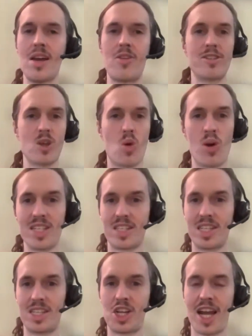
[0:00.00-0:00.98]
There's always
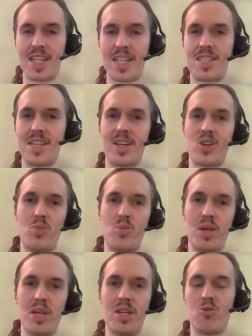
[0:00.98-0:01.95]
the chance it could
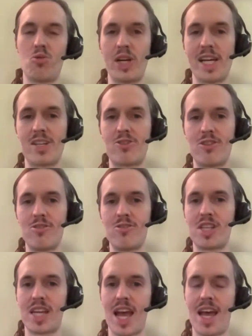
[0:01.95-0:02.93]
be
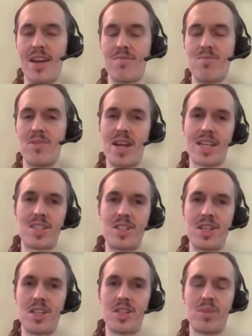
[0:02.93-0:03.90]
reintroduced again
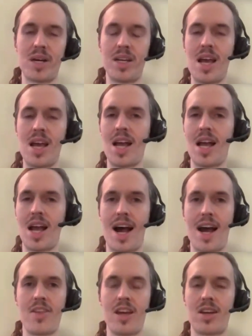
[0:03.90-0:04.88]
next year, but
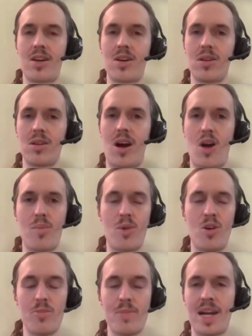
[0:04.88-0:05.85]
I think our
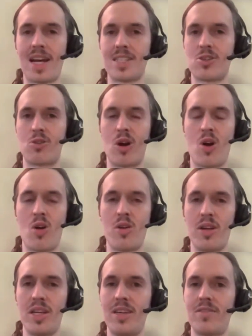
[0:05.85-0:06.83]
movement has
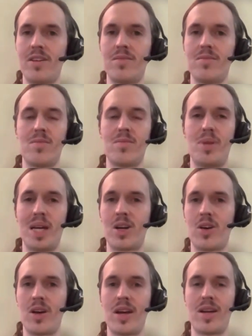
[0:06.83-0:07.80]
grown even
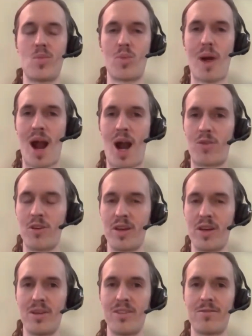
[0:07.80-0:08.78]
bigger and more powerful
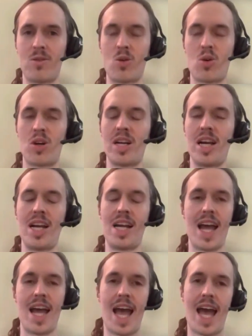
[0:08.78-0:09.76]
than before.
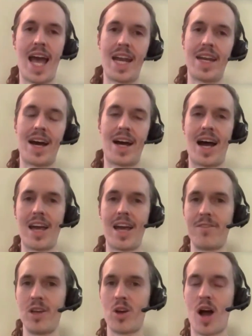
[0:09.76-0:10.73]
And
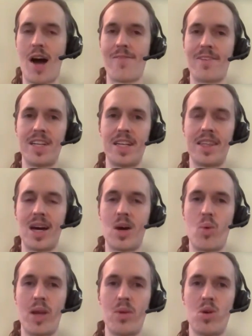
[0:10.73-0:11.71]
I feel confident
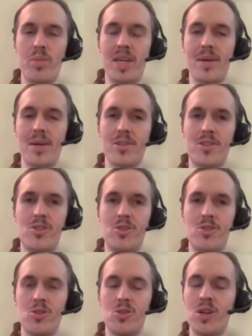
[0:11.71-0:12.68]
that we will be able
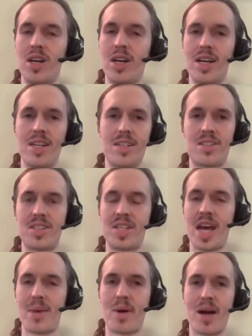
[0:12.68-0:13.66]
to
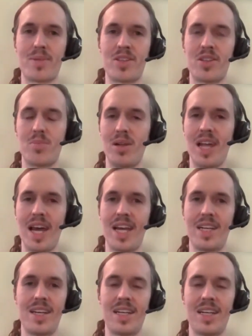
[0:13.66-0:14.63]
step up to the
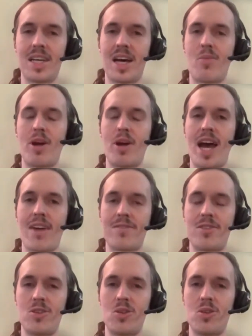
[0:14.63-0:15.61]
plate anytime we
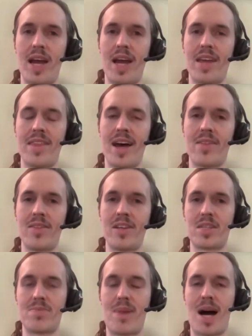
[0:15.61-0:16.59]
have to, and that
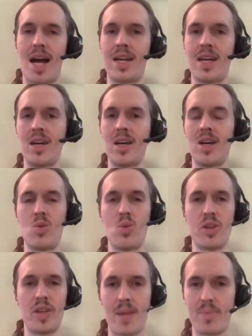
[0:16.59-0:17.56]
this mine
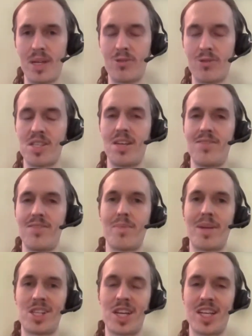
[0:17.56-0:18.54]
will not be
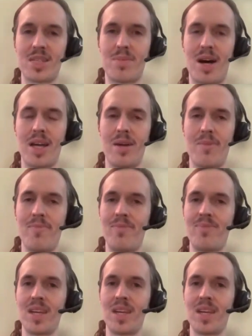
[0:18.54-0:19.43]
receiving Michigan's money.